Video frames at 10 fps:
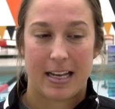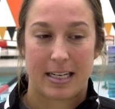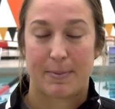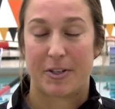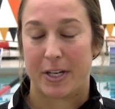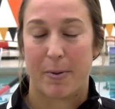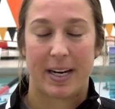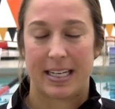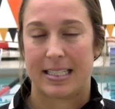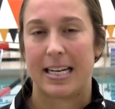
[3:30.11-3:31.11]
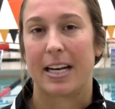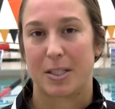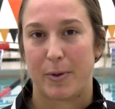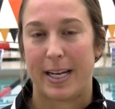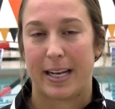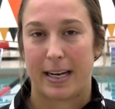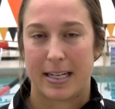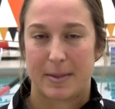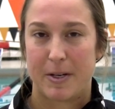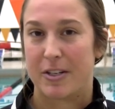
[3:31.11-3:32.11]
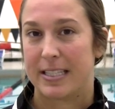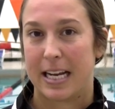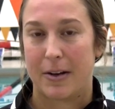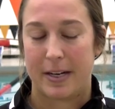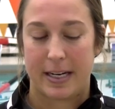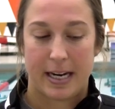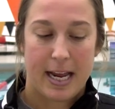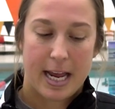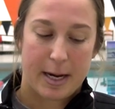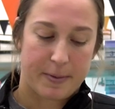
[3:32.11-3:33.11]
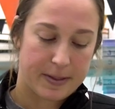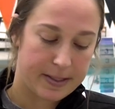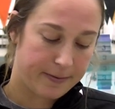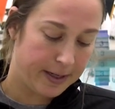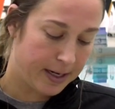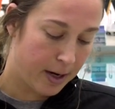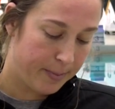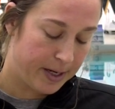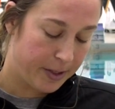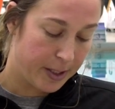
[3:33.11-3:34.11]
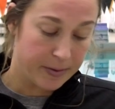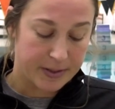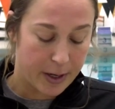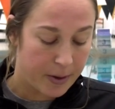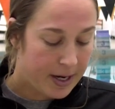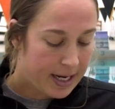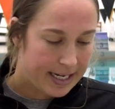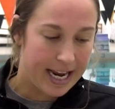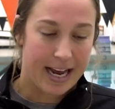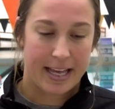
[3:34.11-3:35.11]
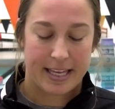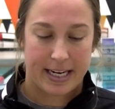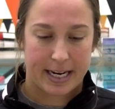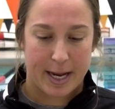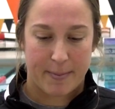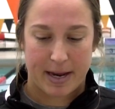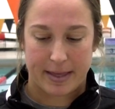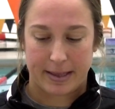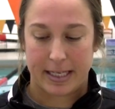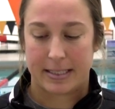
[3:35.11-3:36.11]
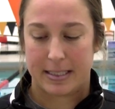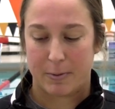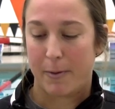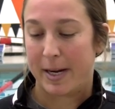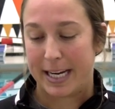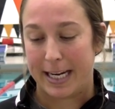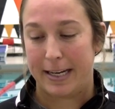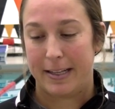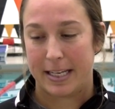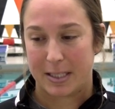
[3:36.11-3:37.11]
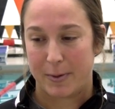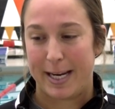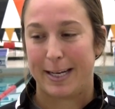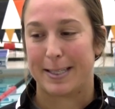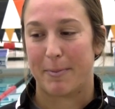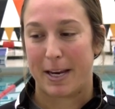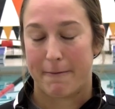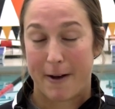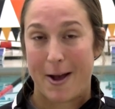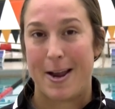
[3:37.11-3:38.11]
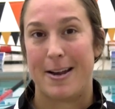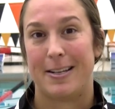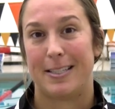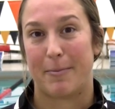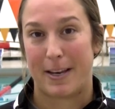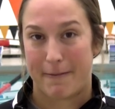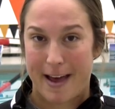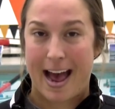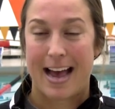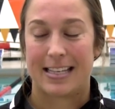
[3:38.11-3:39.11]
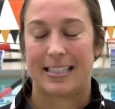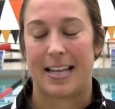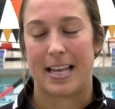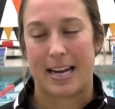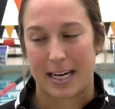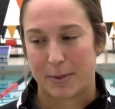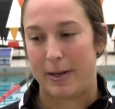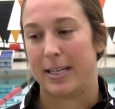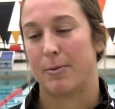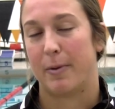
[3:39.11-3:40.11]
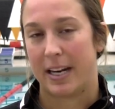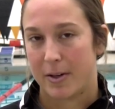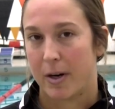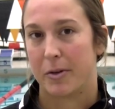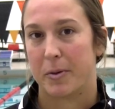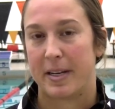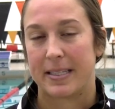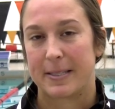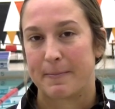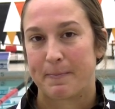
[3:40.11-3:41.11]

especially going into next week against Puget Sound and, and Pacific or P L U. So, yeah, I think um, I think this is what we need this week: something fun, something fast, and then next week is when we get into our dual meets.